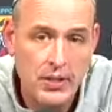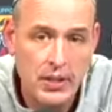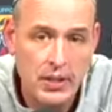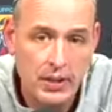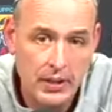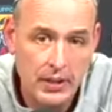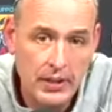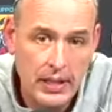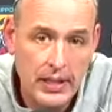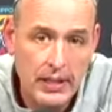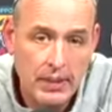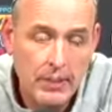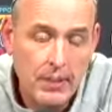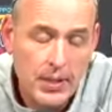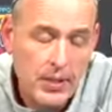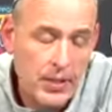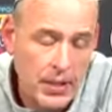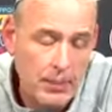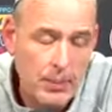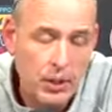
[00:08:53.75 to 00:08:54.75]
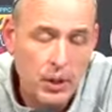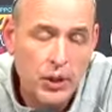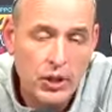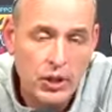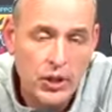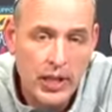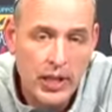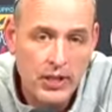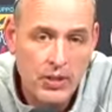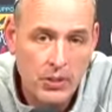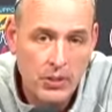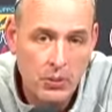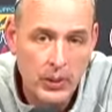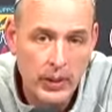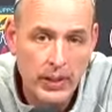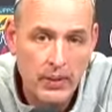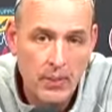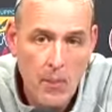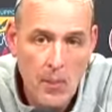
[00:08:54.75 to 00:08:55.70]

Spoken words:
a team a good chance to win.